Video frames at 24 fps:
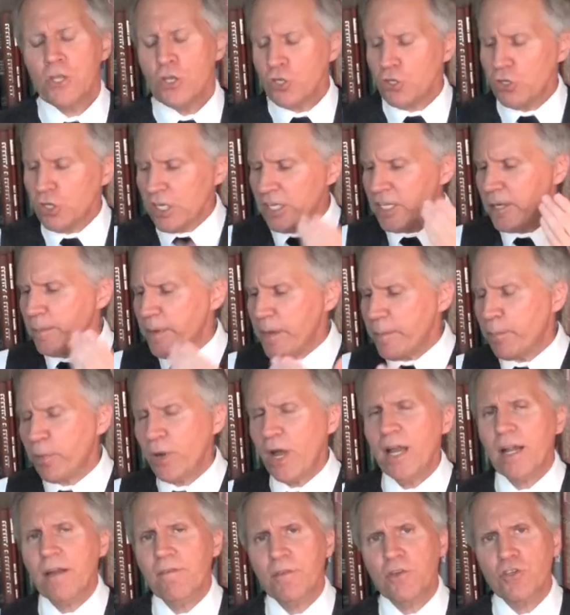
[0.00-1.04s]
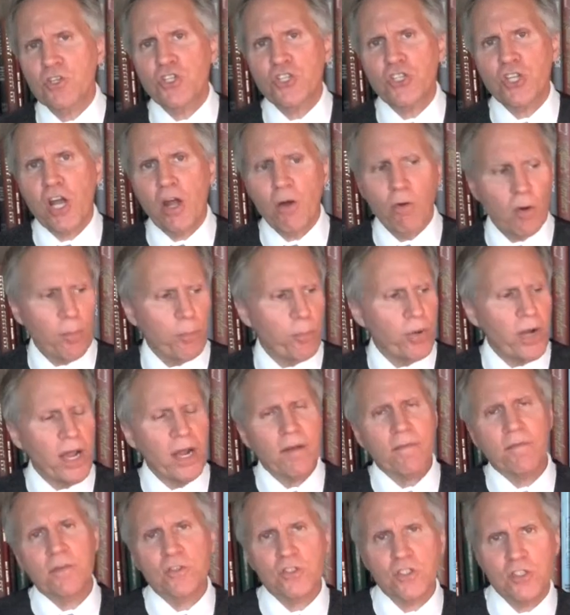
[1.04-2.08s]
You need to be proud of your show or
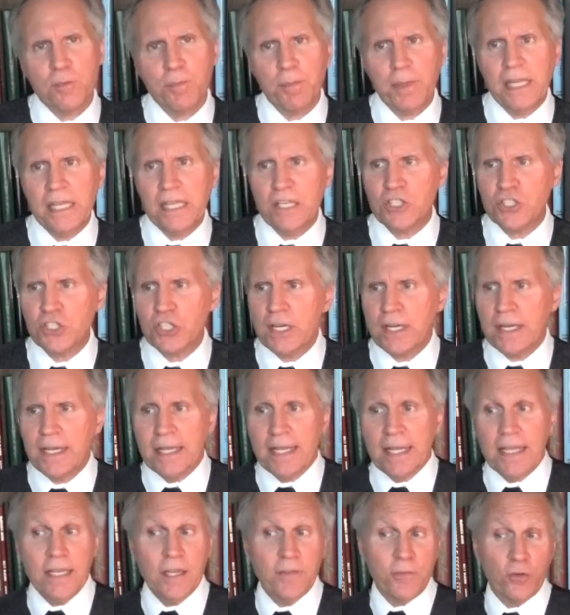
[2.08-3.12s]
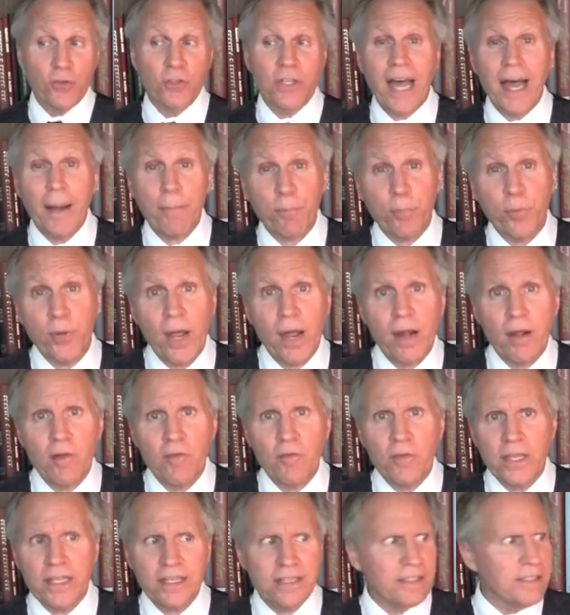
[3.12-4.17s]
proud of your speech. And if you're not proud
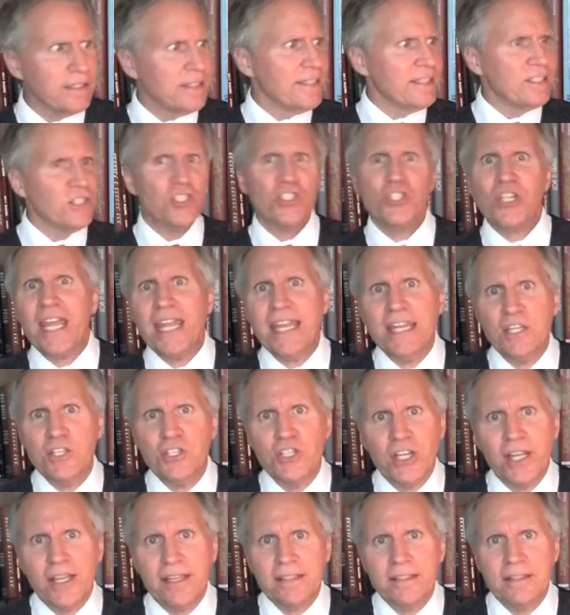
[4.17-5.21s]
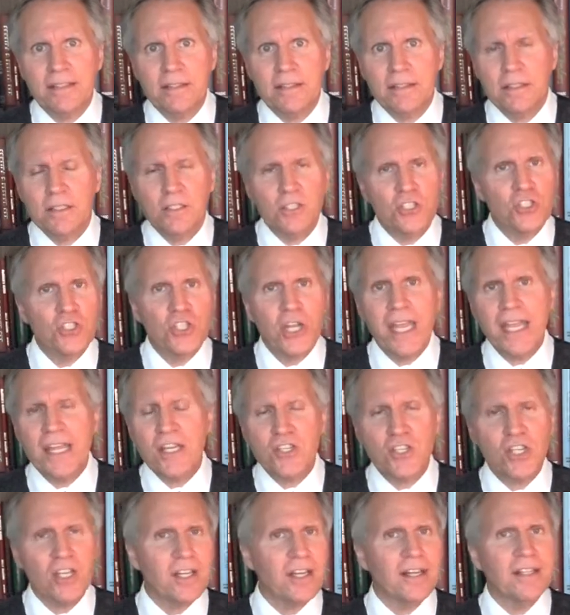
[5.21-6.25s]
of it, change it.
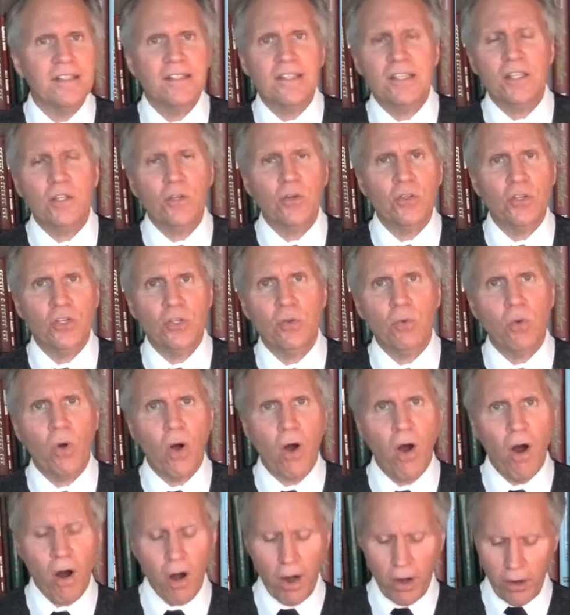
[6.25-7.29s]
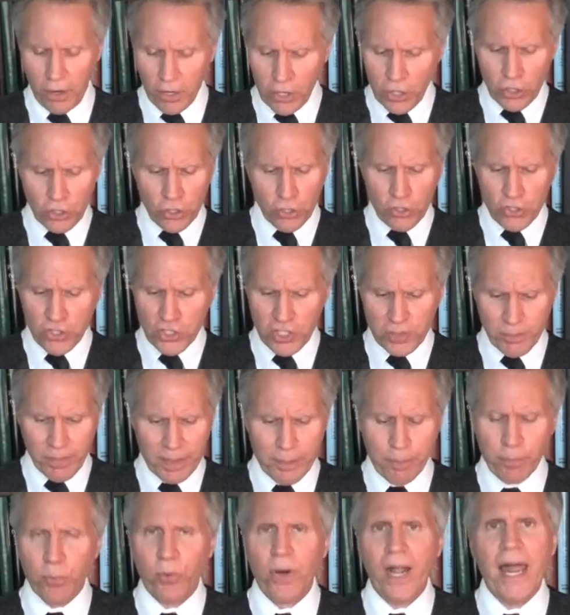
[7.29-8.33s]
Change it until you are. You should
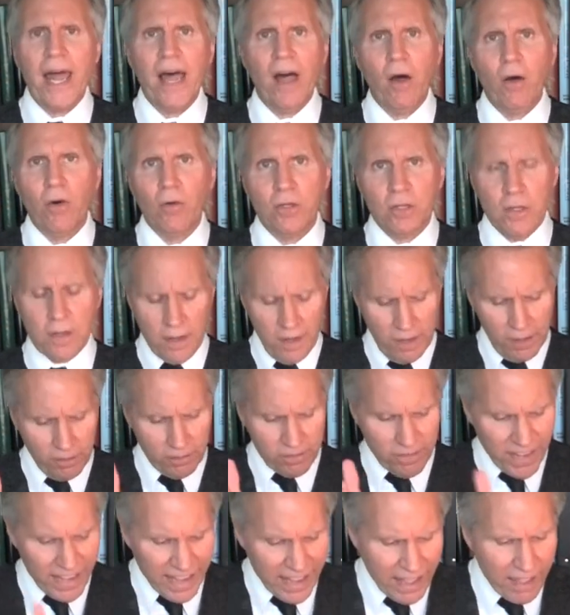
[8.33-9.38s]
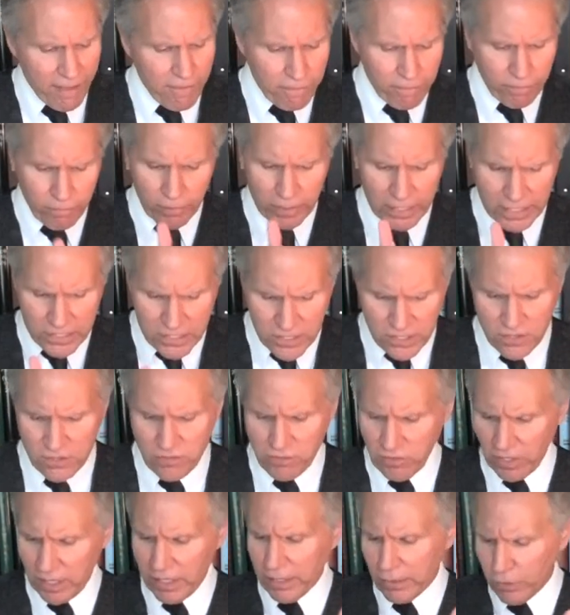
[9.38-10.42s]
be proud of every
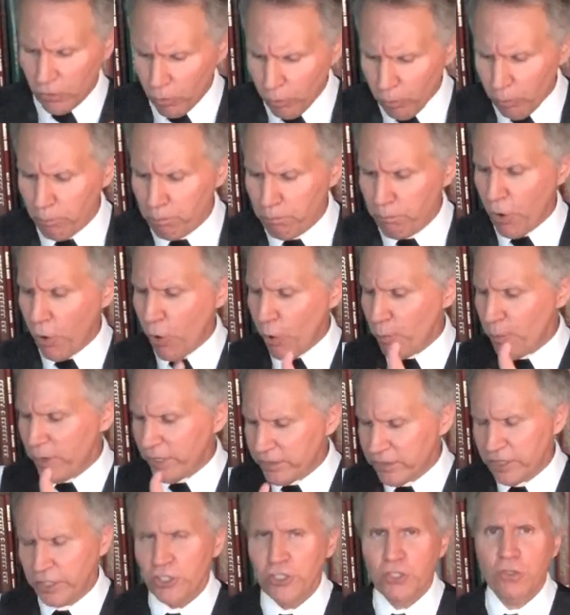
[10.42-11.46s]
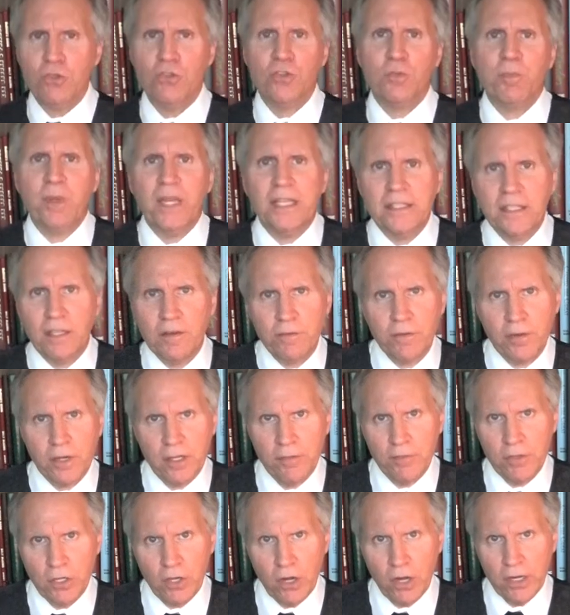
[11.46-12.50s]
single moment that you spend in front
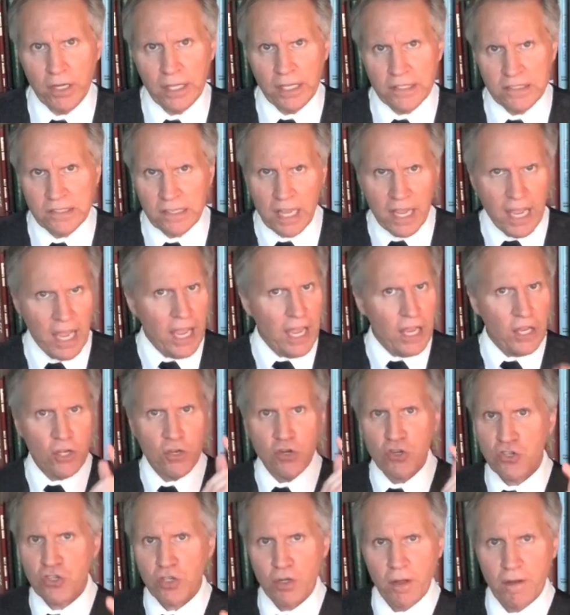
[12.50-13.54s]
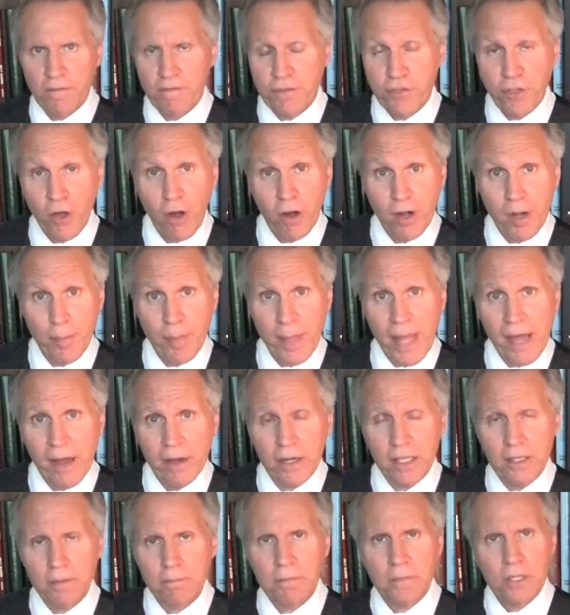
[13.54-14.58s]
of an audience. You should have thought
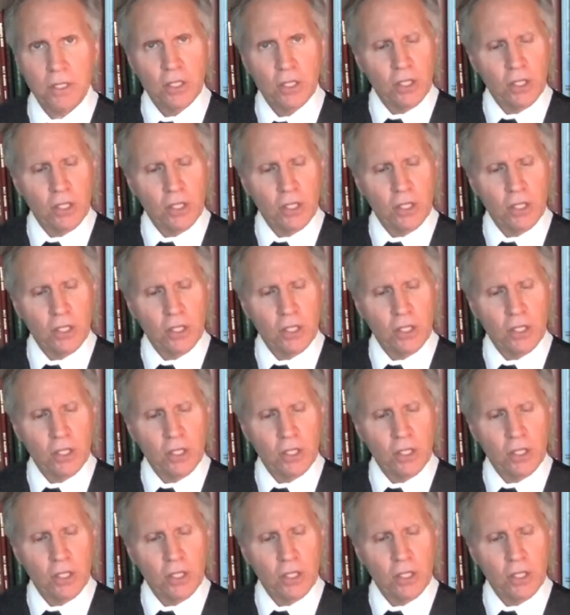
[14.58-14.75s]
about it.